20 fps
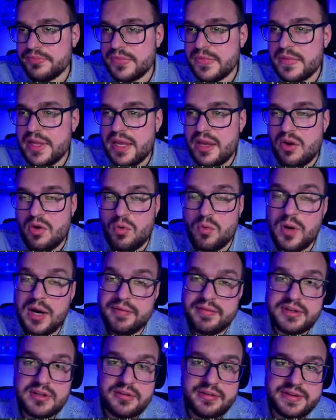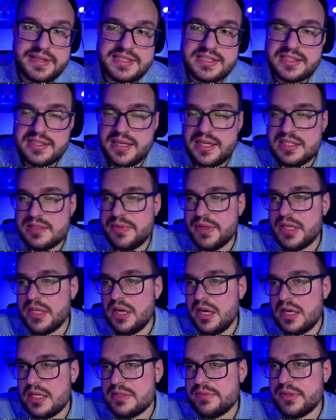Why we do this is
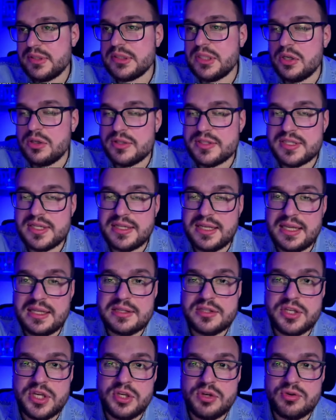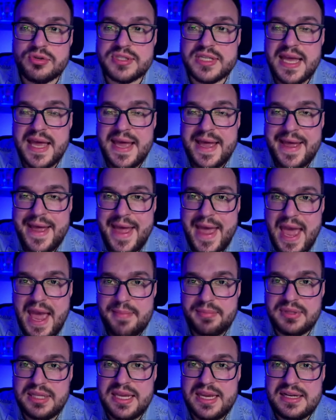because we will also need to use
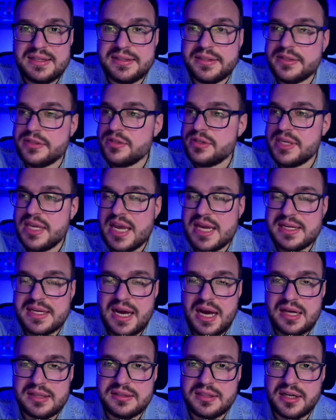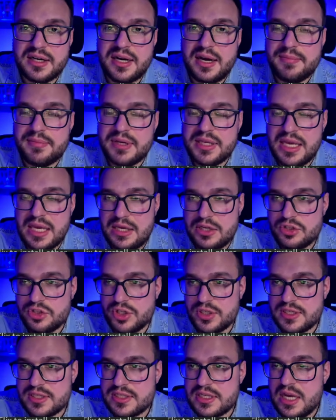AppLinked to get other
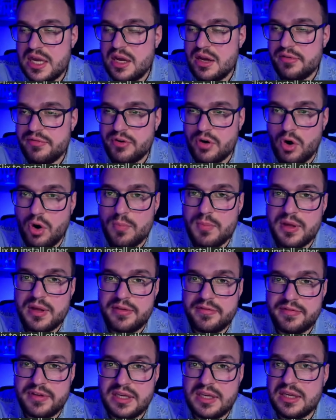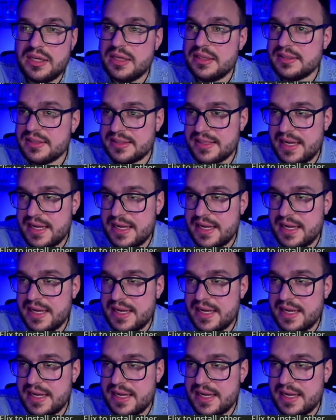applications from the internet.